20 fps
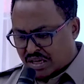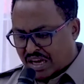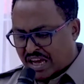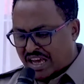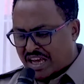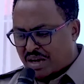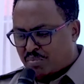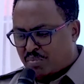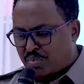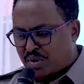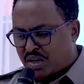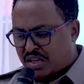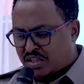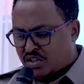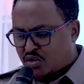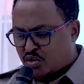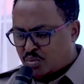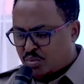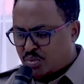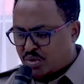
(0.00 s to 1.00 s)
I am
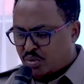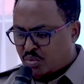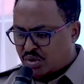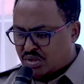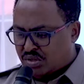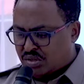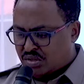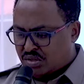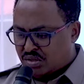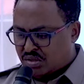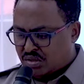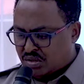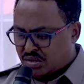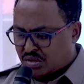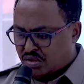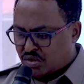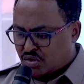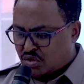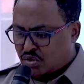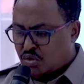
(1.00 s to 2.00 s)
pleased to be with
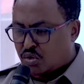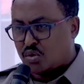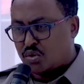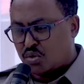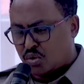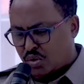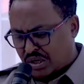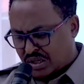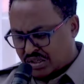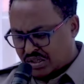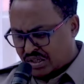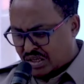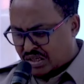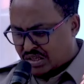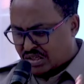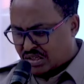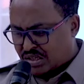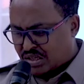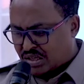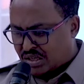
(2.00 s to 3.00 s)
you, Your
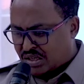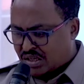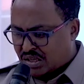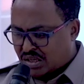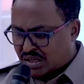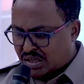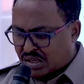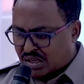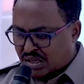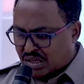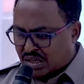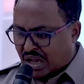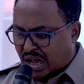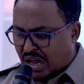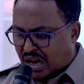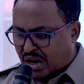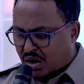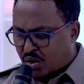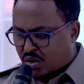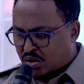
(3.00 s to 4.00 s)
Excellency,
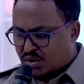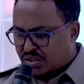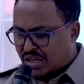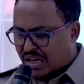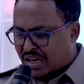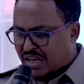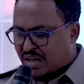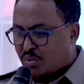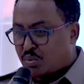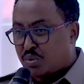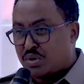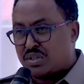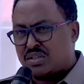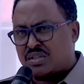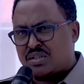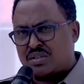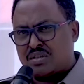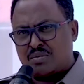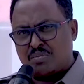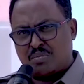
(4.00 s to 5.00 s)
alongside
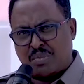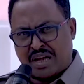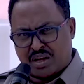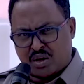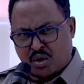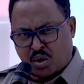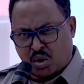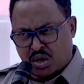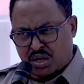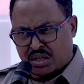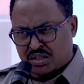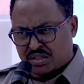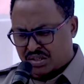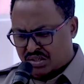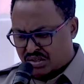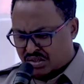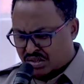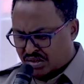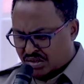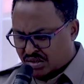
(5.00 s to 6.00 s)
with my
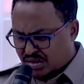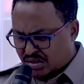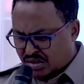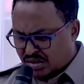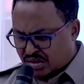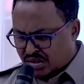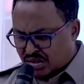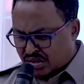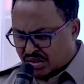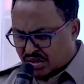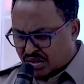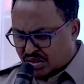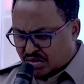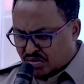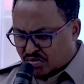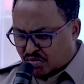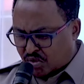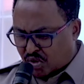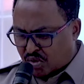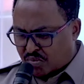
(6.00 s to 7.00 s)
colleagues
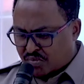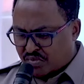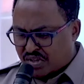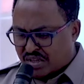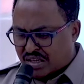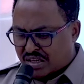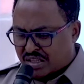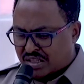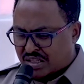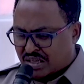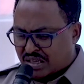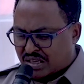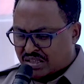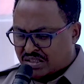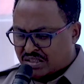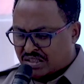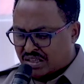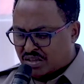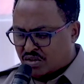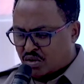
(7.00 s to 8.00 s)
from the
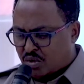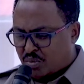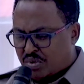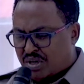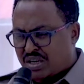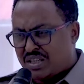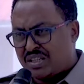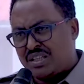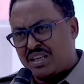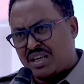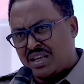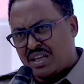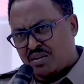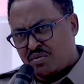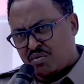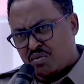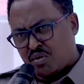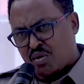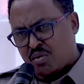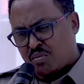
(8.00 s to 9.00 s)
international community
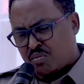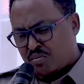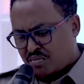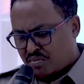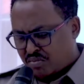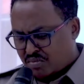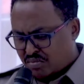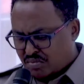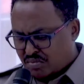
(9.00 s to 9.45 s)
and from